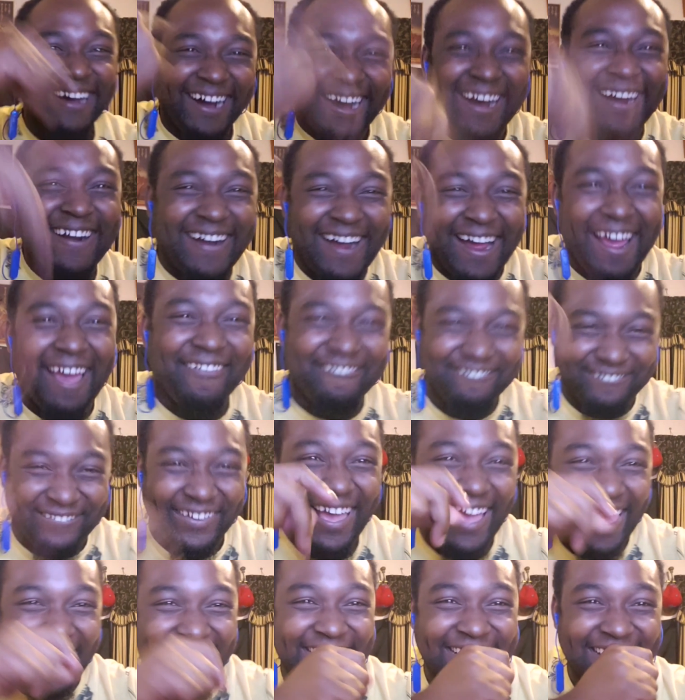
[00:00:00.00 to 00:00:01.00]
Alright,
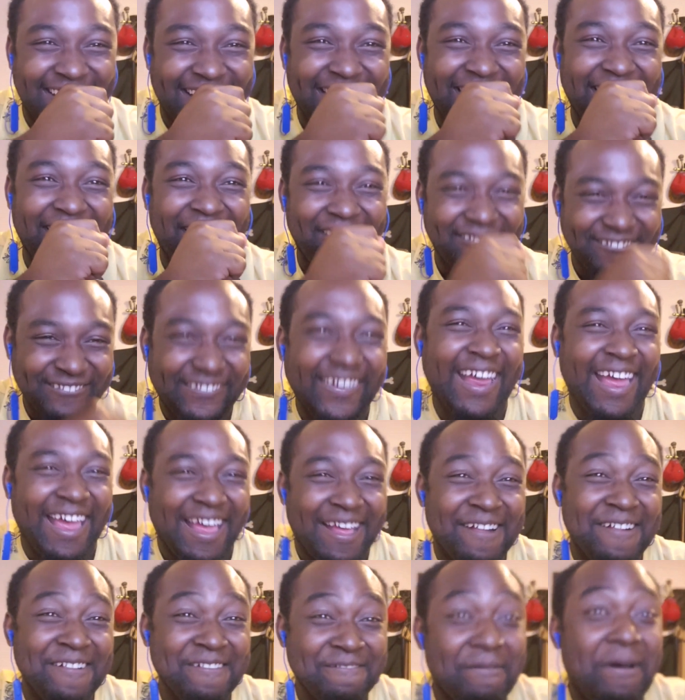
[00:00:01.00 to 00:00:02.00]
bet, dog.
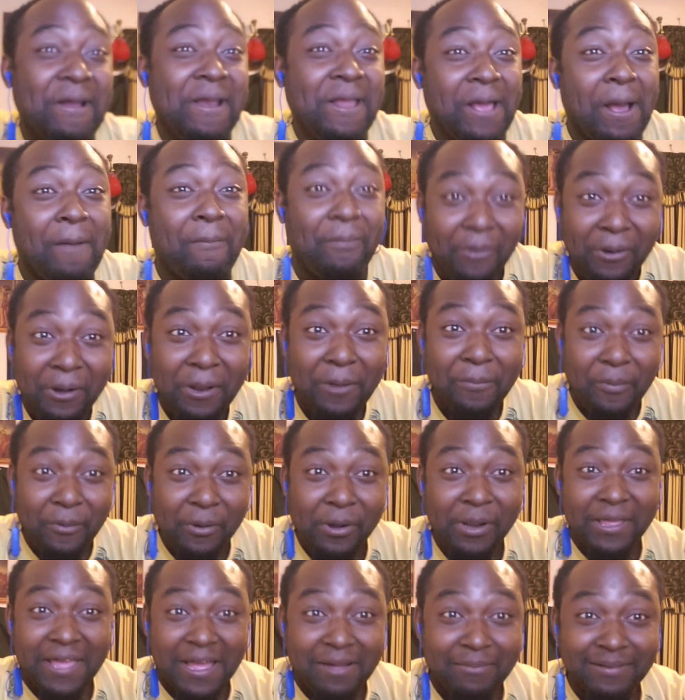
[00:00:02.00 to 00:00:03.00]
Bet. My nigga Puri
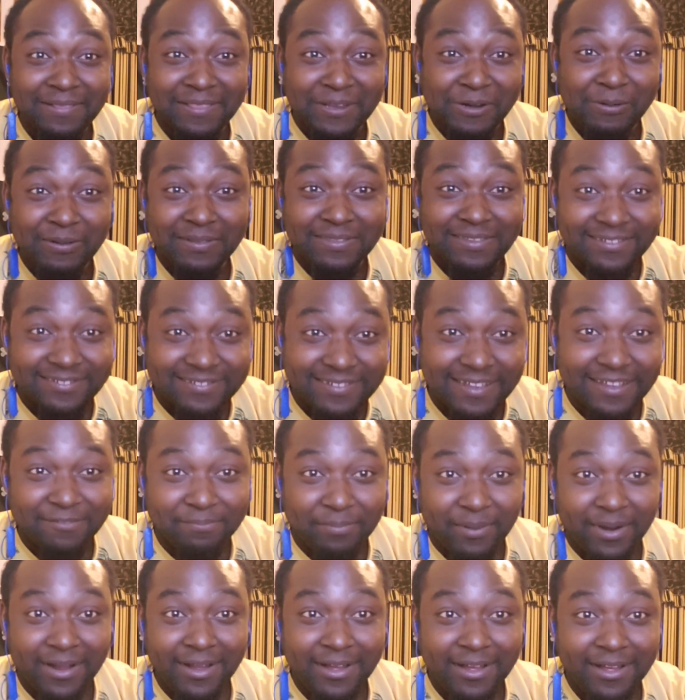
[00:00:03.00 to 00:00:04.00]
Puri coming through with this
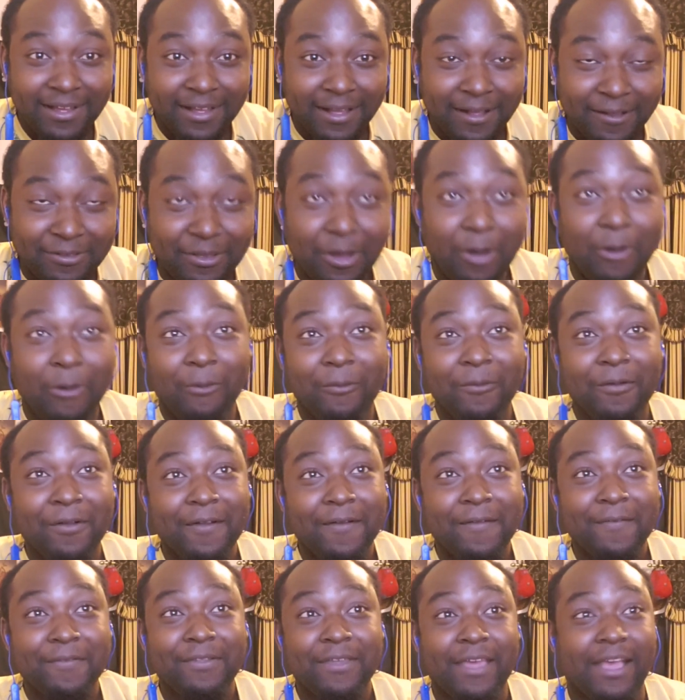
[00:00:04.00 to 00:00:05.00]
shit, bro. Yo,
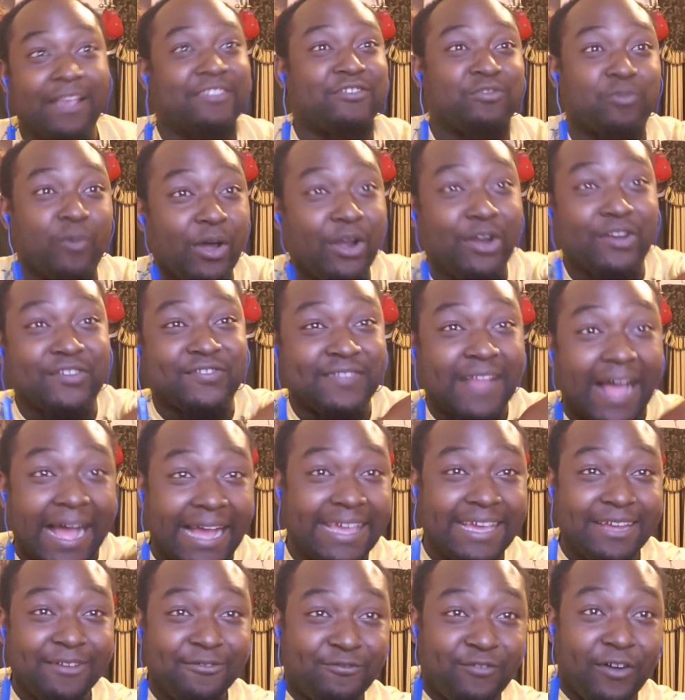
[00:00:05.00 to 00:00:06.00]
his sweater's
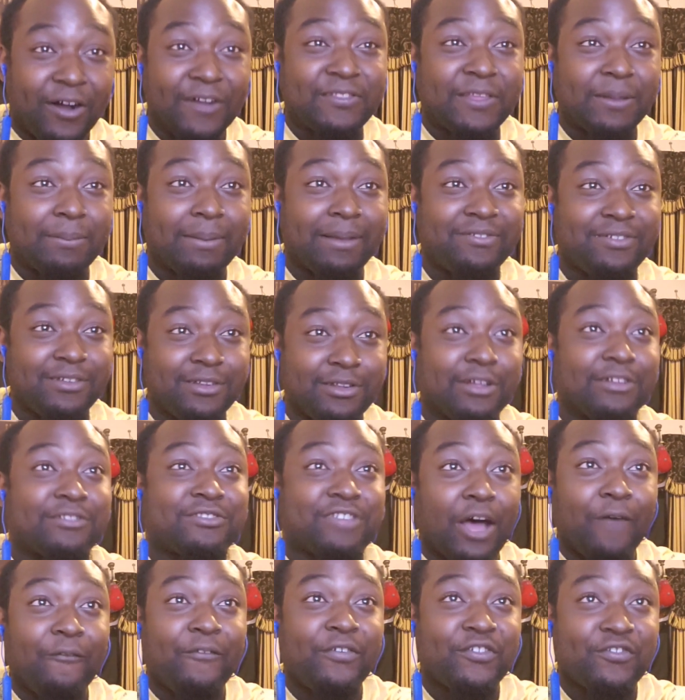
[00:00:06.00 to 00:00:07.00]
not getting fucked up. That shit
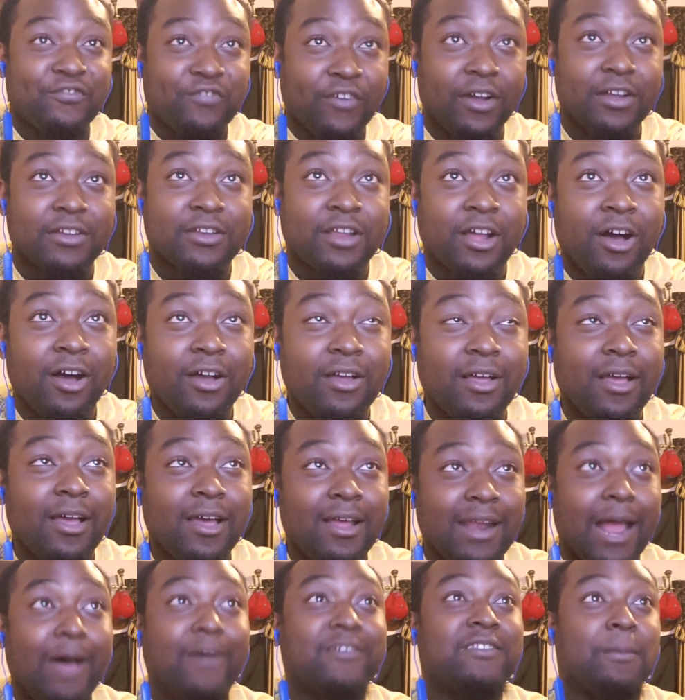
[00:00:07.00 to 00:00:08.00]
looked tough as fuck, dog.
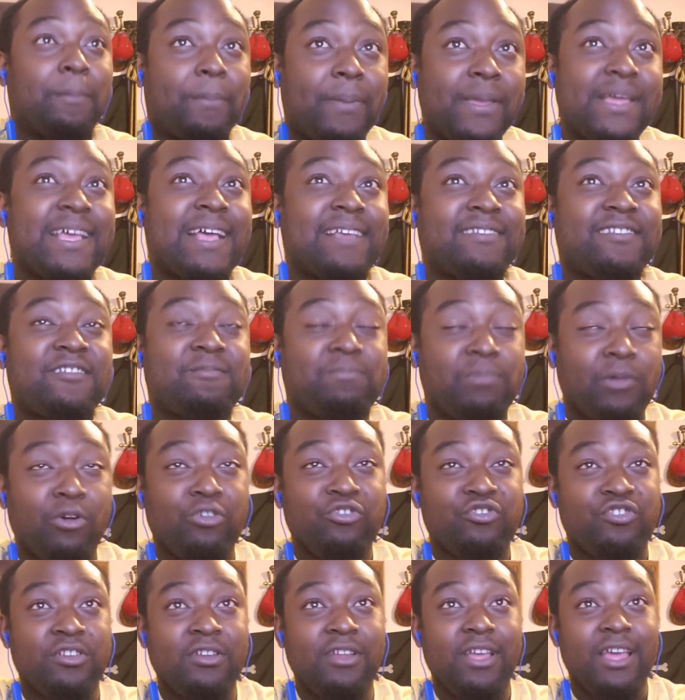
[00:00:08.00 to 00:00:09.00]
That was a big ass
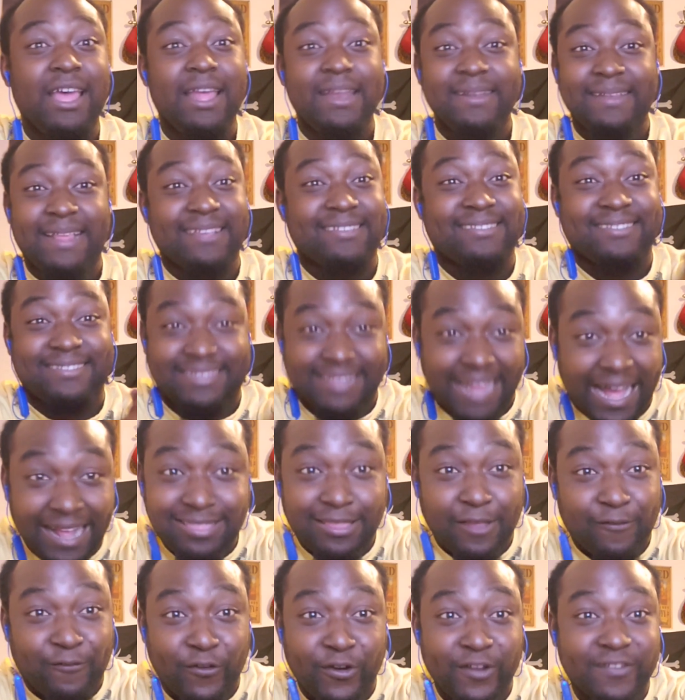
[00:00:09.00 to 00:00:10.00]
explosion. That's
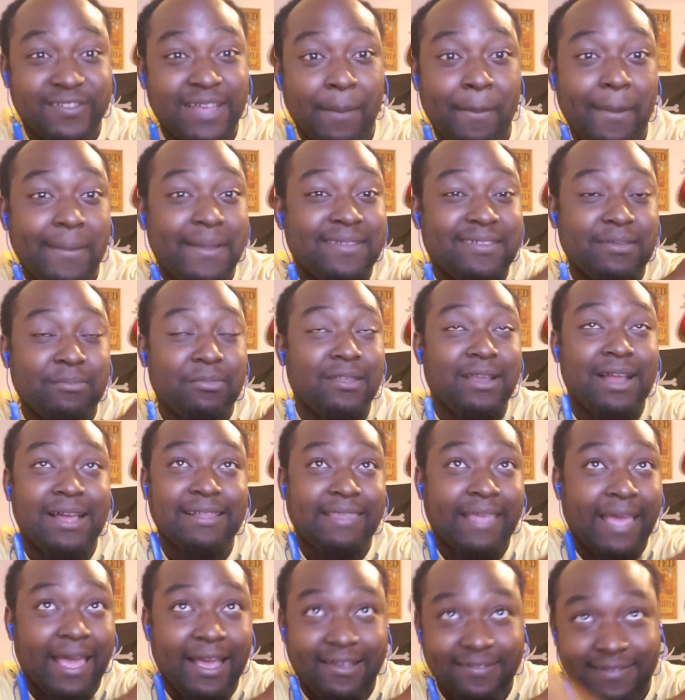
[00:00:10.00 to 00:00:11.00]
not the first time they did something
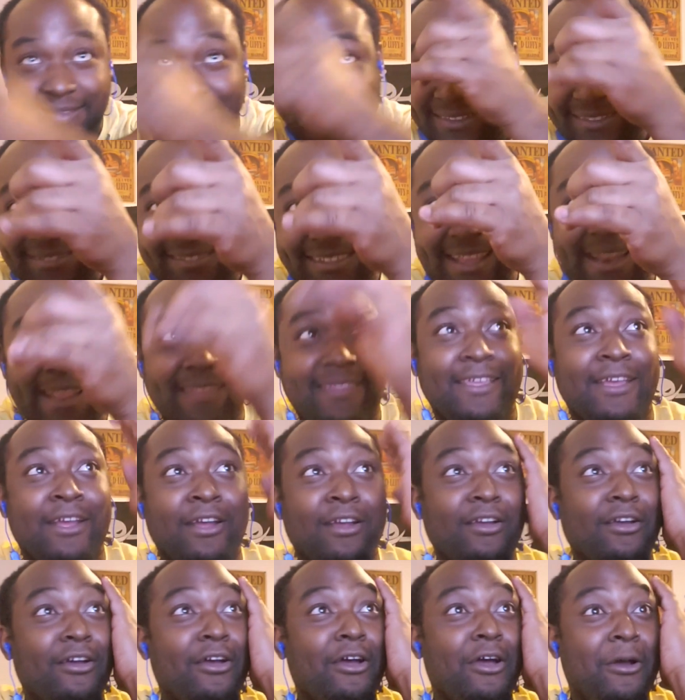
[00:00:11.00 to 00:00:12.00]
like that, because they just said it
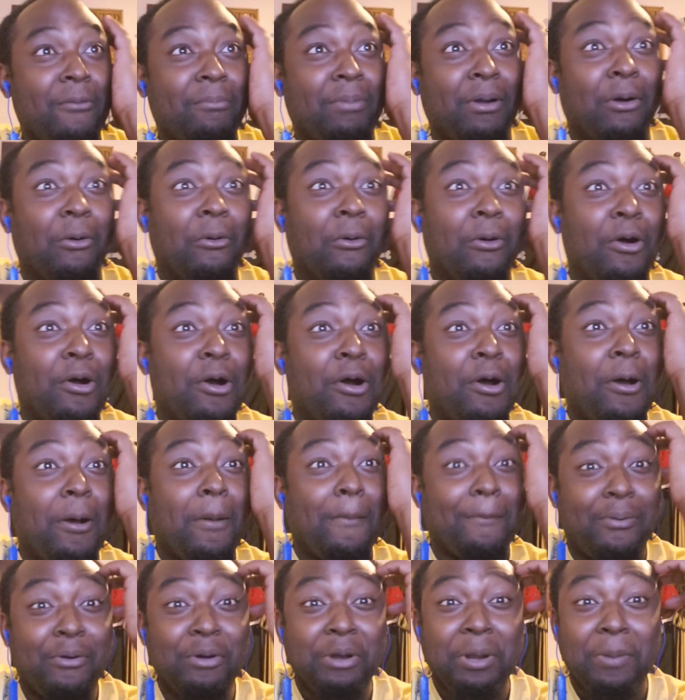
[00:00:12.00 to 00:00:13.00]
there. Bro,
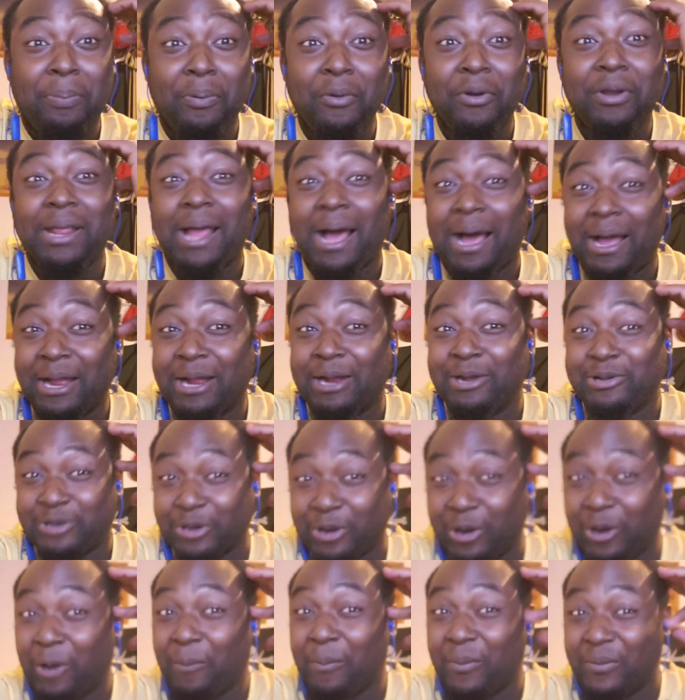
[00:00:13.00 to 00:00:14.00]
Puri Puri out here,
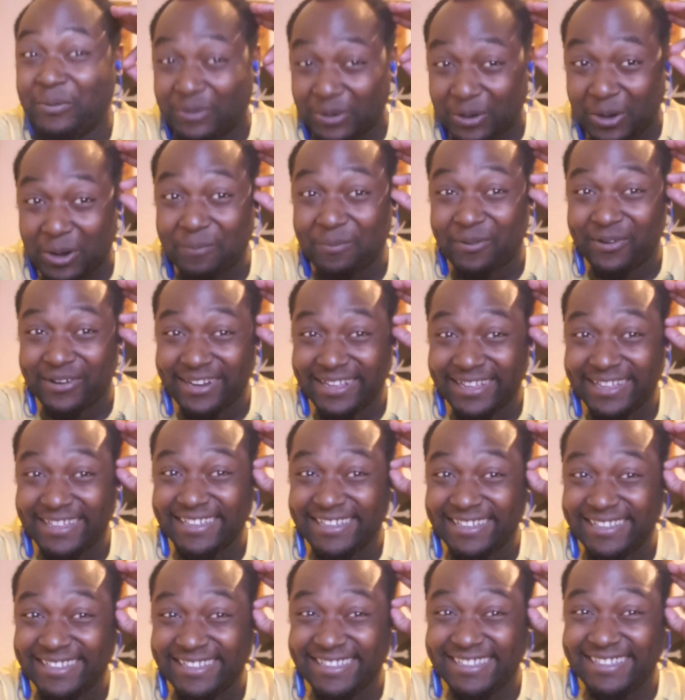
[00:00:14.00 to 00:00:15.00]
durable, durable,
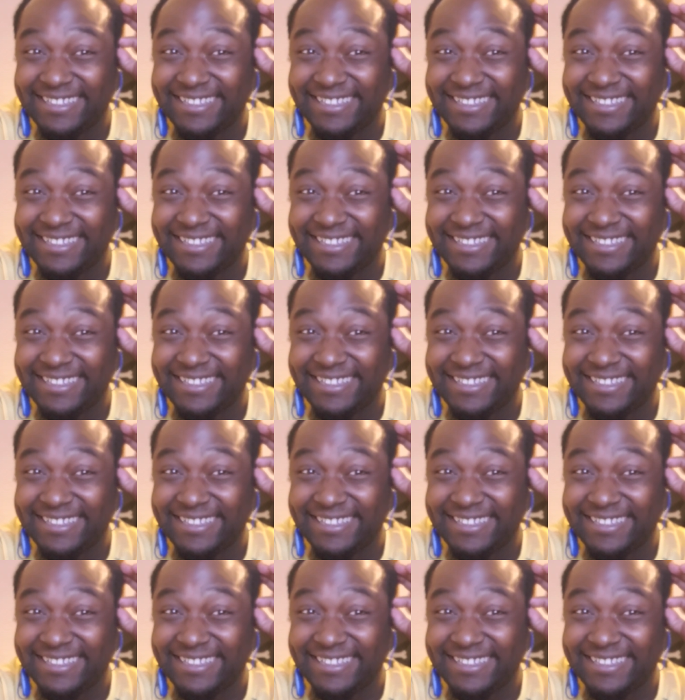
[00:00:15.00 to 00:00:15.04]
nigga.